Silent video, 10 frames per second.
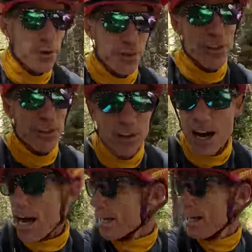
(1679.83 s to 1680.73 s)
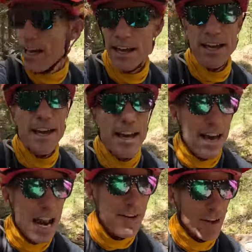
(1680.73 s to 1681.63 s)
more single track,
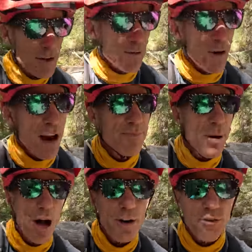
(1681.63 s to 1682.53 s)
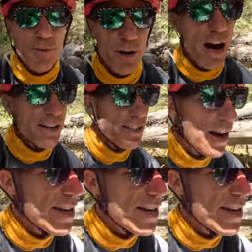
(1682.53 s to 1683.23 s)
and I have a new friend, Paul from Toronto.